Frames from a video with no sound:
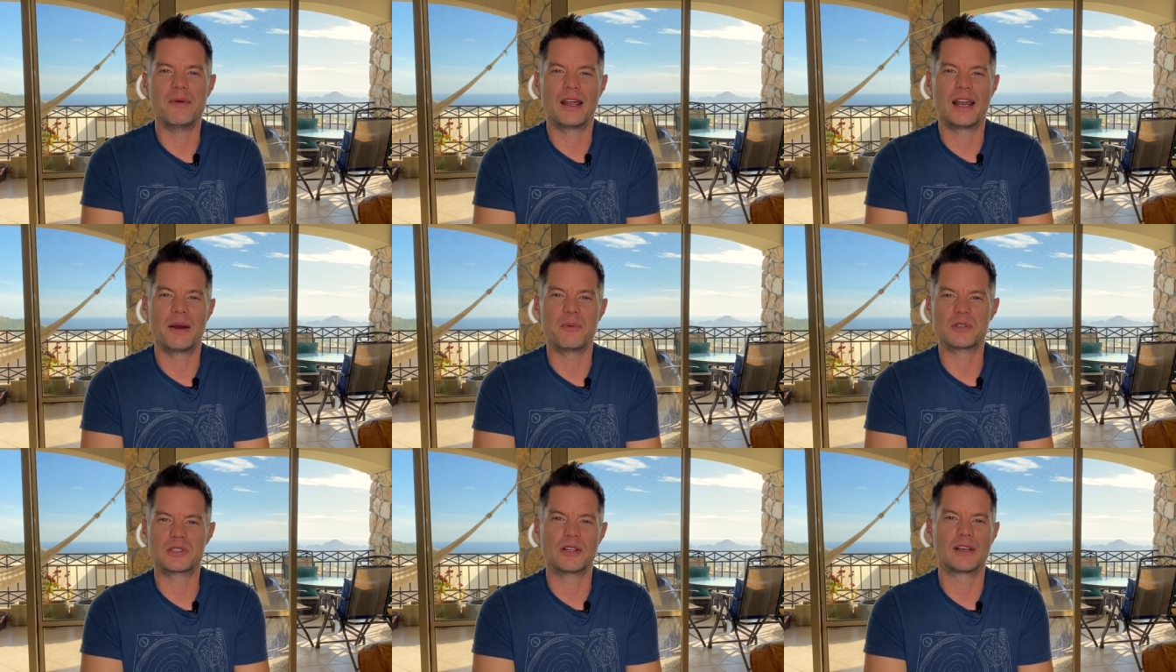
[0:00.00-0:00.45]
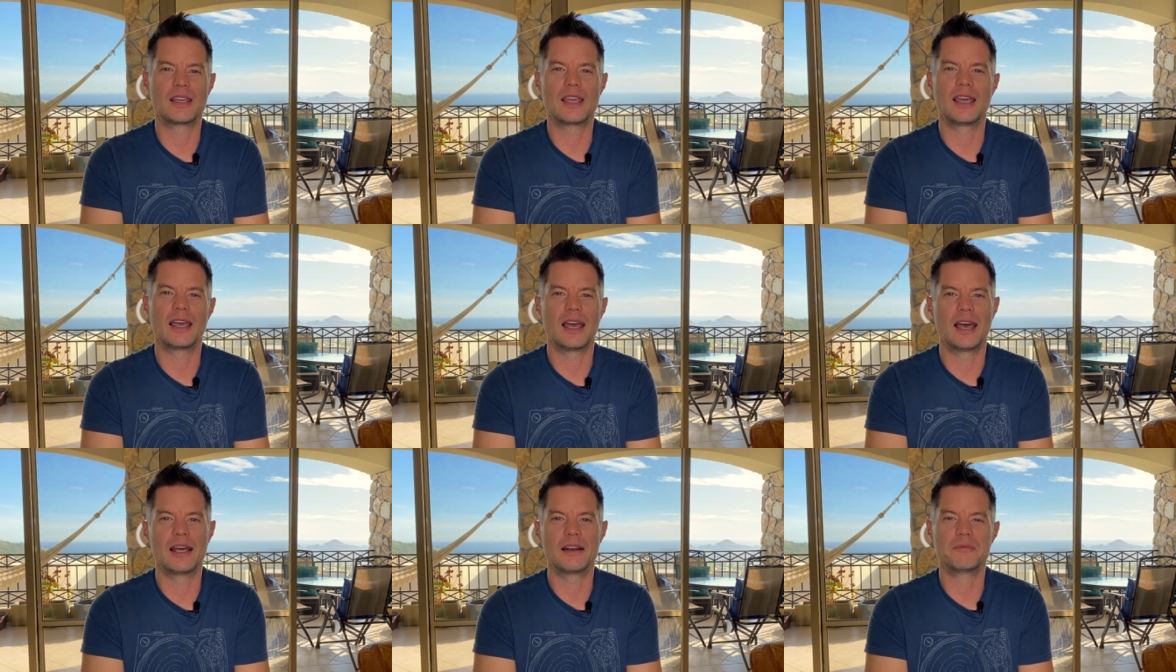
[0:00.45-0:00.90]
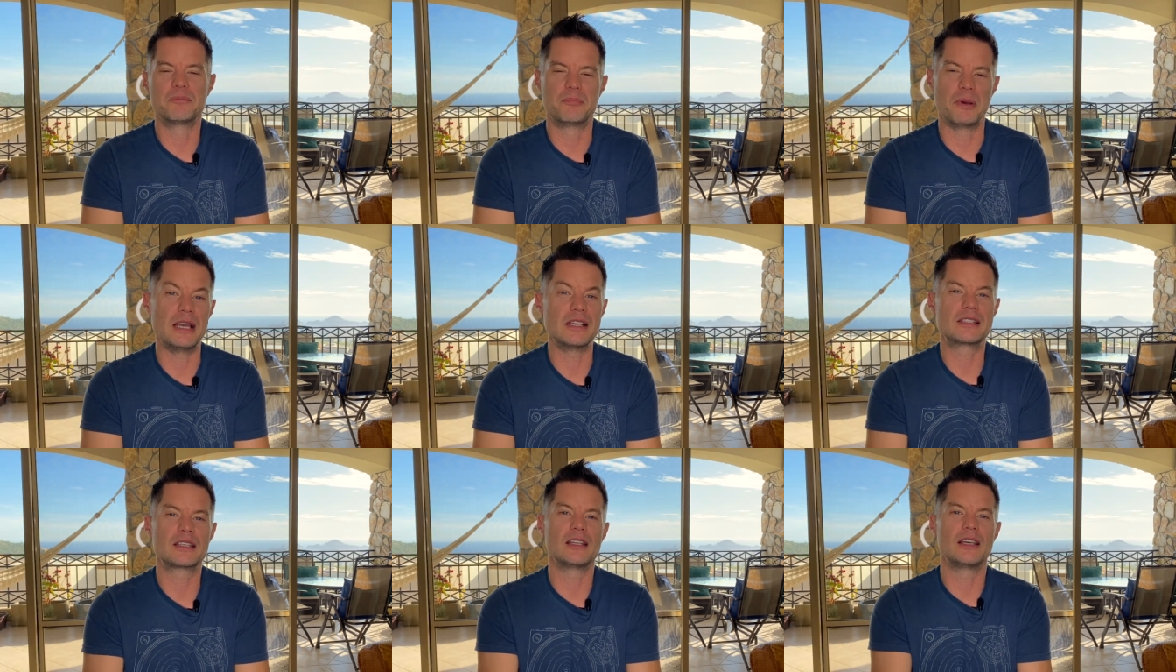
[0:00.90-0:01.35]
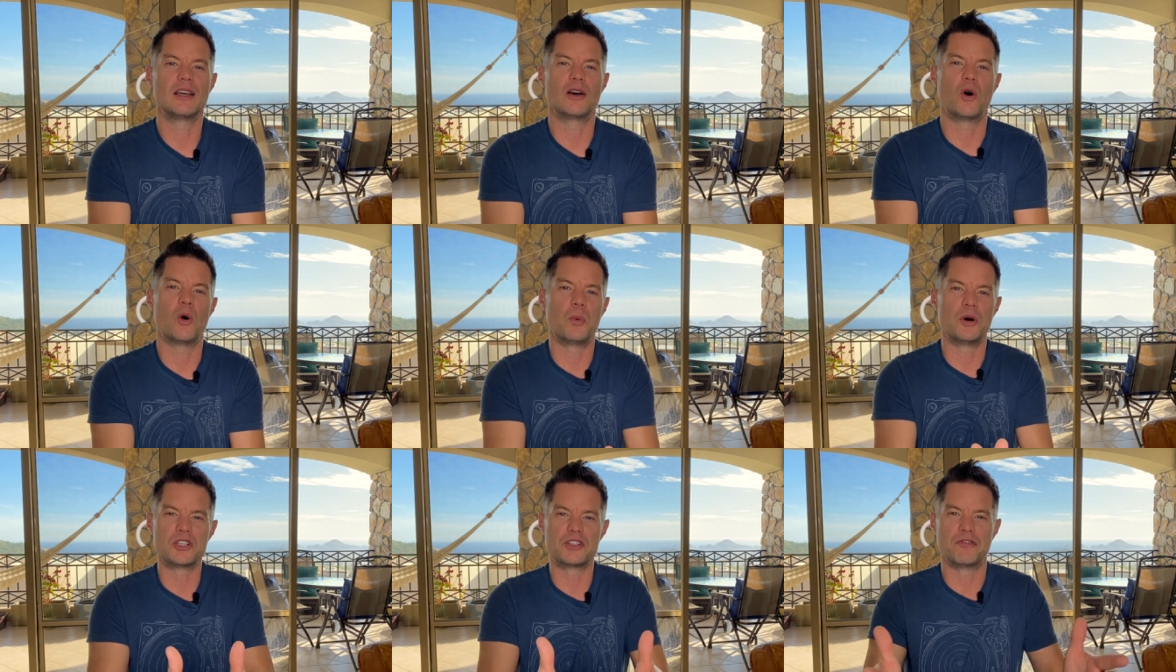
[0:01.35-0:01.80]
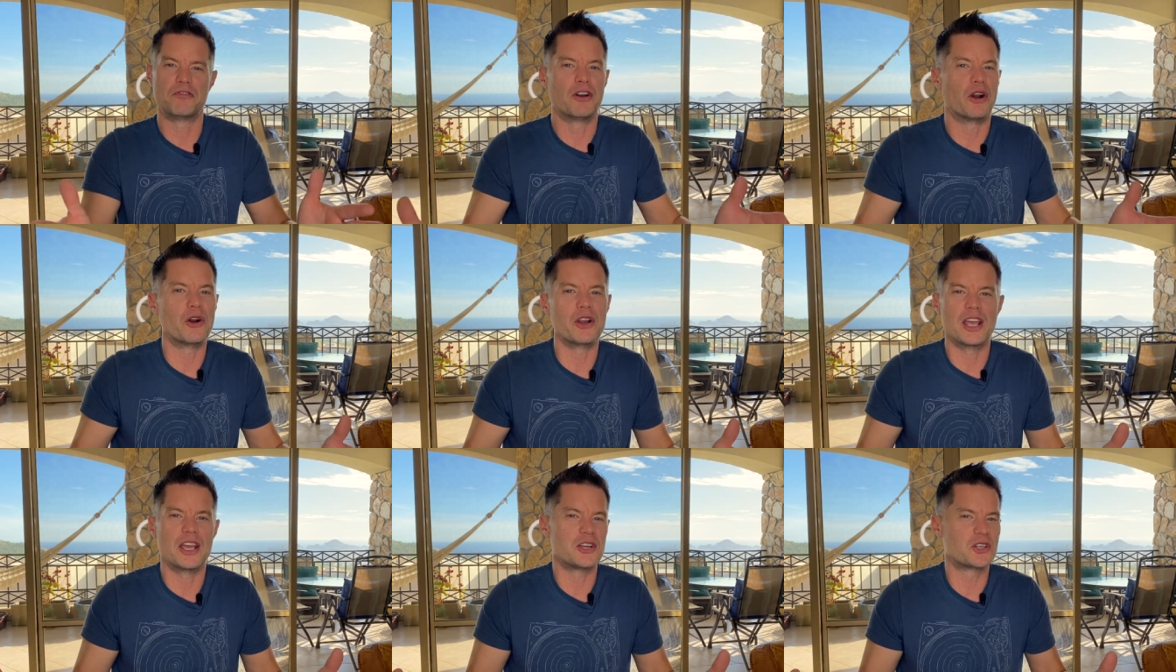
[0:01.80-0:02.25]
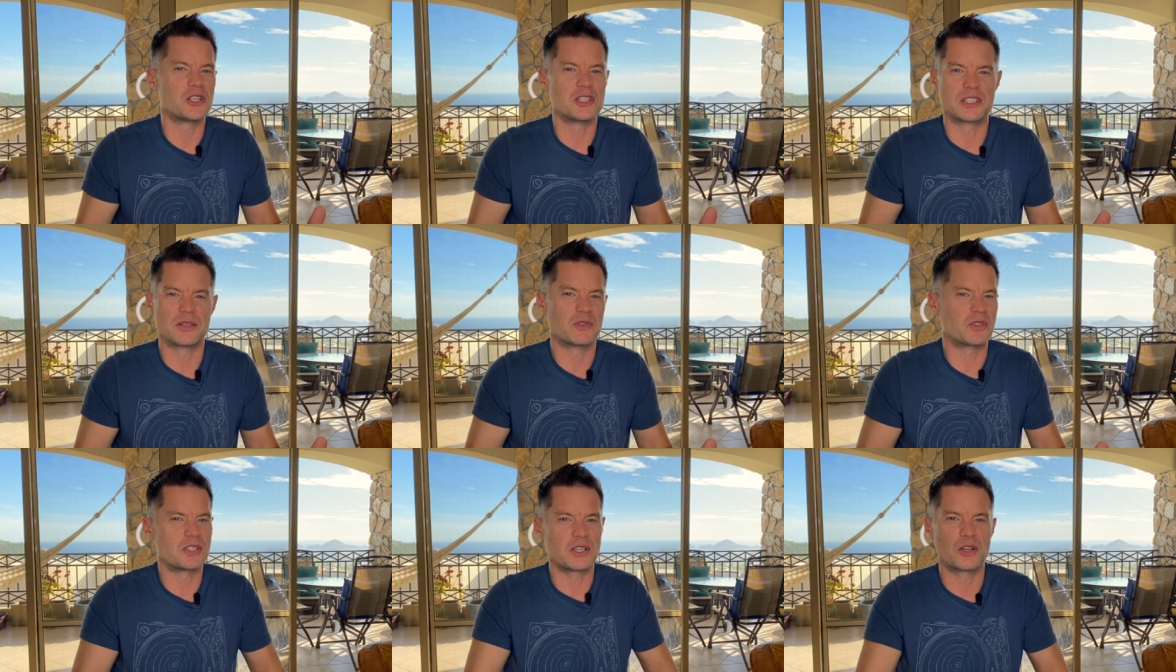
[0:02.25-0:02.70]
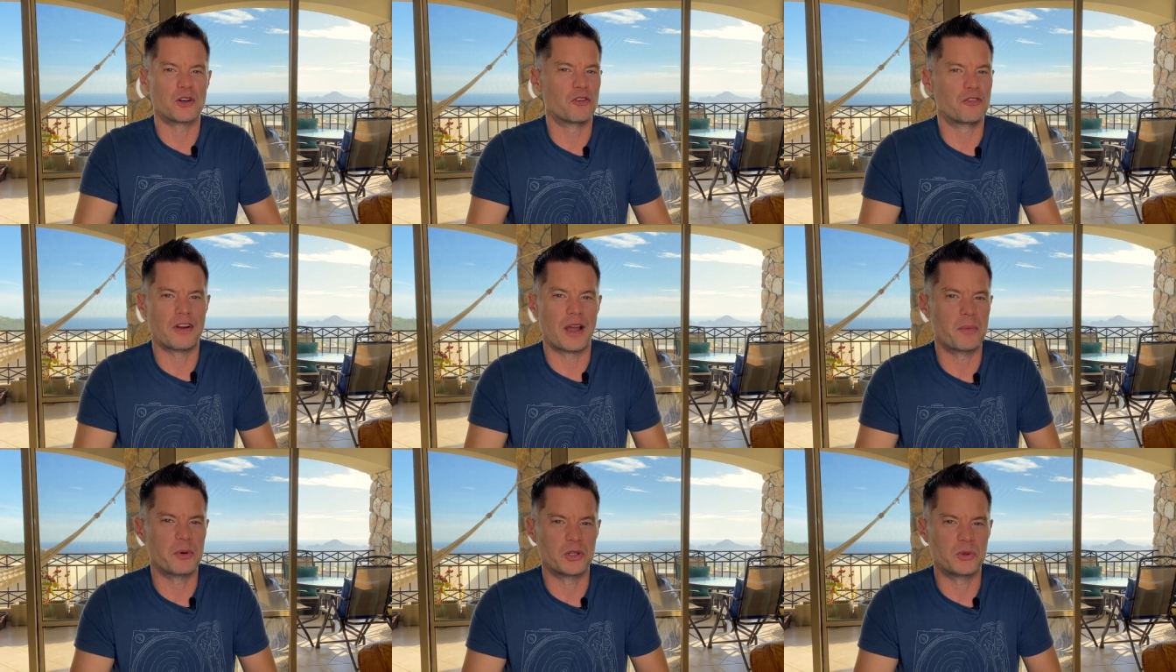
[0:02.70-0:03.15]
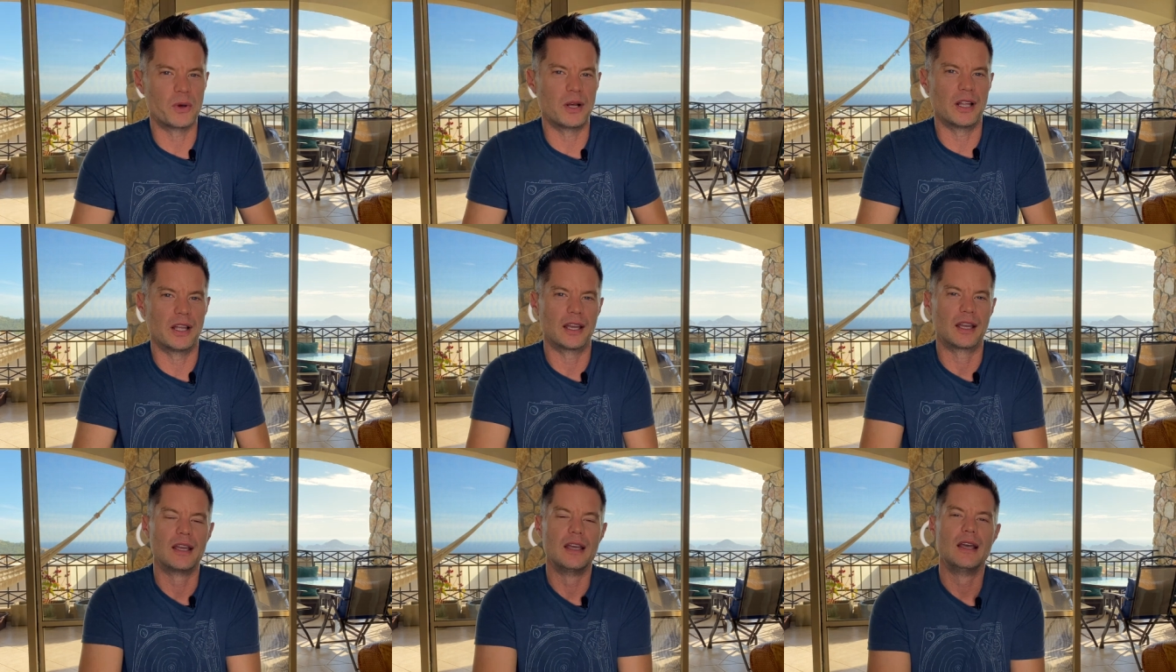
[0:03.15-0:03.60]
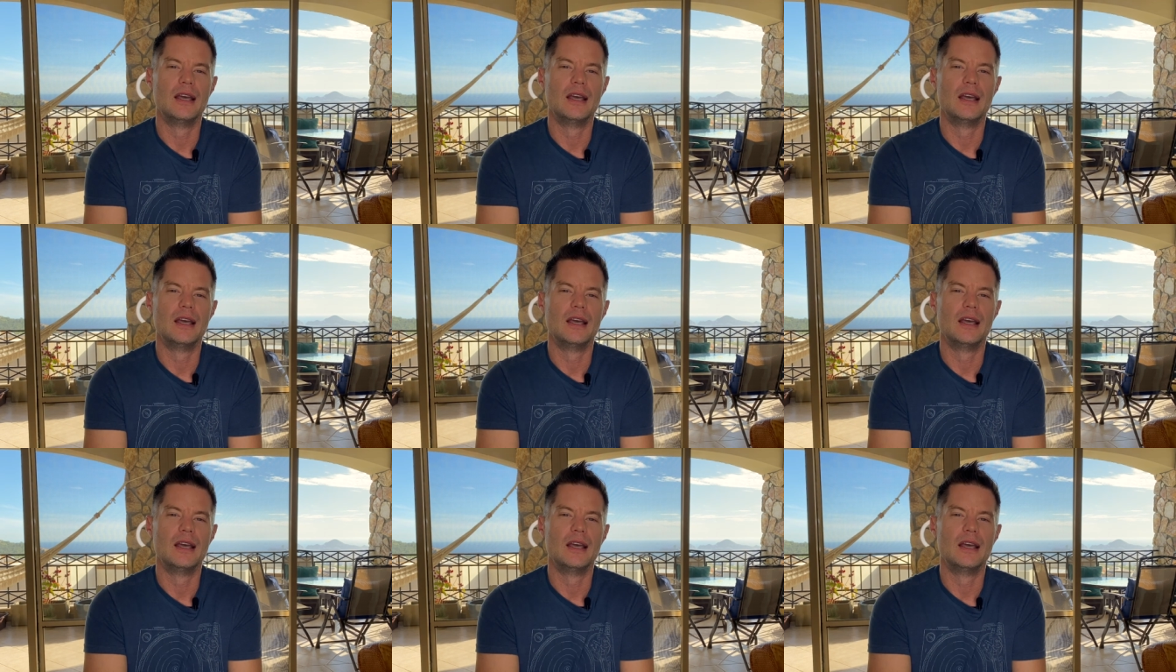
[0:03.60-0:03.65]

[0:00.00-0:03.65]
And I was looking at basically a whole bunch of variations of a single family dwelling.